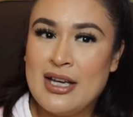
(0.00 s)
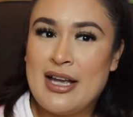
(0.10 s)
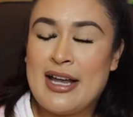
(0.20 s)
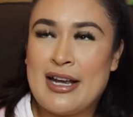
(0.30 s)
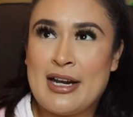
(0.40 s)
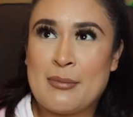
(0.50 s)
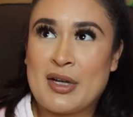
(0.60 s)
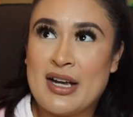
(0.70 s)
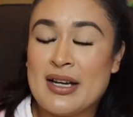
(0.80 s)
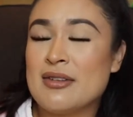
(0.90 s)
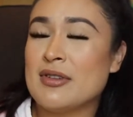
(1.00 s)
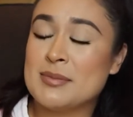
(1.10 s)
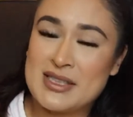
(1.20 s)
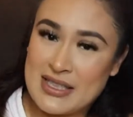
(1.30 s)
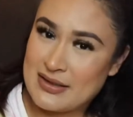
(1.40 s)
and I'm kind of
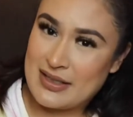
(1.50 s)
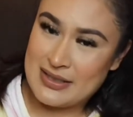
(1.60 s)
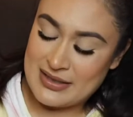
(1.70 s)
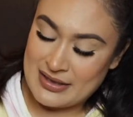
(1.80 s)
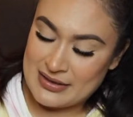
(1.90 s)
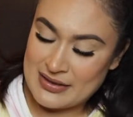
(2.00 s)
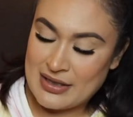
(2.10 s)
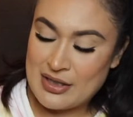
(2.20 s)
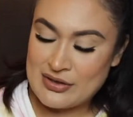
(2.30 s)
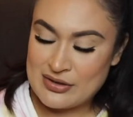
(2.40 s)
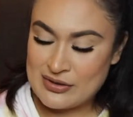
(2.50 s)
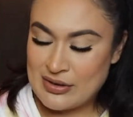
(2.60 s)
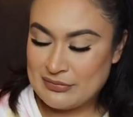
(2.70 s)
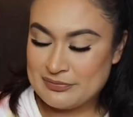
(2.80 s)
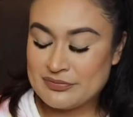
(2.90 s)
upset that I didn't.
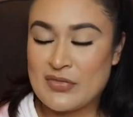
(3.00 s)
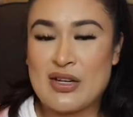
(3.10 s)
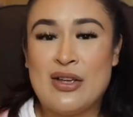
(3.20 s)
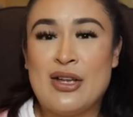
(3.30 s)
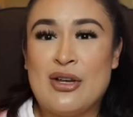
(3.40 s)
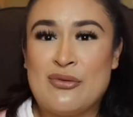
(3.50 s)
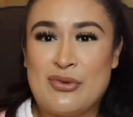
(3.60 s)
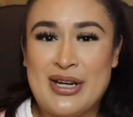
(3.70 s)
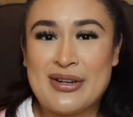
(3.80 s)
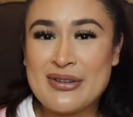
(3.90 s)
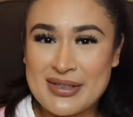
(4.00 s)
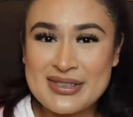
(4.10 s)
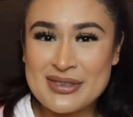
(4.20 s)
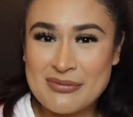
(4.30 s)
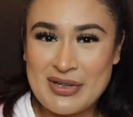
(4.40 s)
So we are
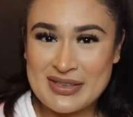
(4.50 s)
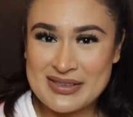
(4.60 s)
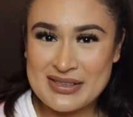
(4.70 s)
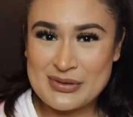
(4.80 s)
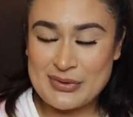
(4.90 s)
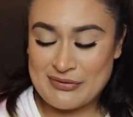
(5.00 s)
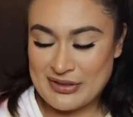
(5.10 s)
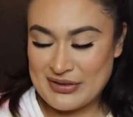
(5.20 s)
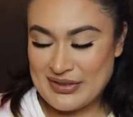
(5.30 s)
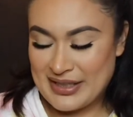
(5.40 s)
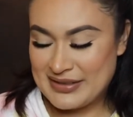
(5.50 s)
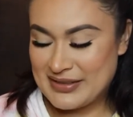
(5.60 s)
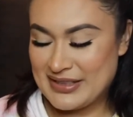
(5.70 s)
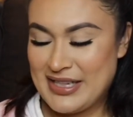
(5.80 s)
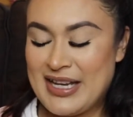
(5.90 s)
going to unbox this one for you
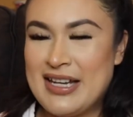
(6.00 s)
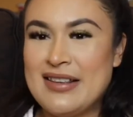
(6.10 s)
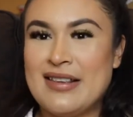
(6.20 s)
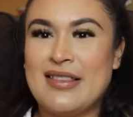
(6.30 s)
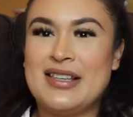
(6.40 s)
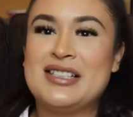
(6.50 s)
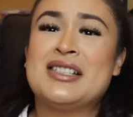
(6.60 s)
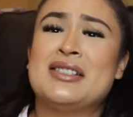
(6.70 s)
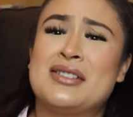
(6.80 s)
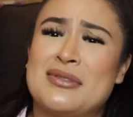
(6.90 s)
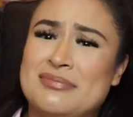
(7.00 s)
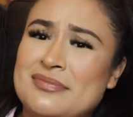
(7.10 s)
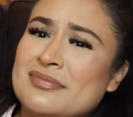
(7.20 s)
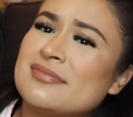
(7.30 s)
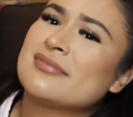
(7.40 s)
guys today. This is
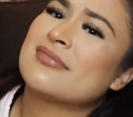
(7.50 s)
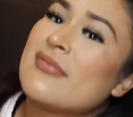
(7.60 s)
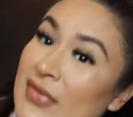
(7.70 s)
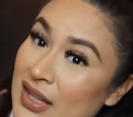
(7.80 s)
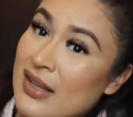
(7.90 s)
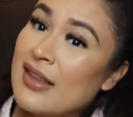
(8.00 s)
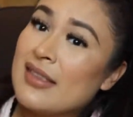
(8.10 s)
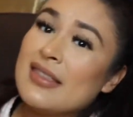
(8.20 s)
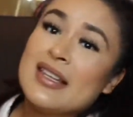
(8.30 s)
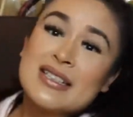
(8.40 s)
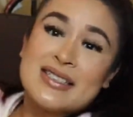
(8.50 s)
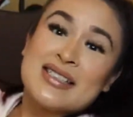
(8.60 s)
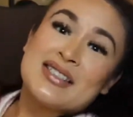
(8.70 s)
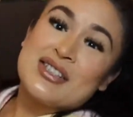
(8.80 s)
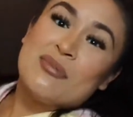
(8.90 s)

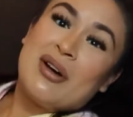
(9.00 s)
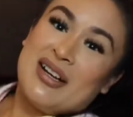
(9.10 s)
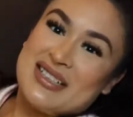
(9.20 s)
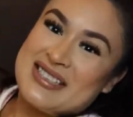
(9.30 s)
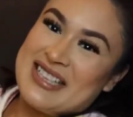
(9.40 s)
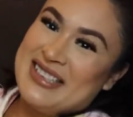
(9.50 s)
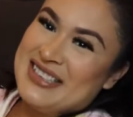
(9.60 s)
the box.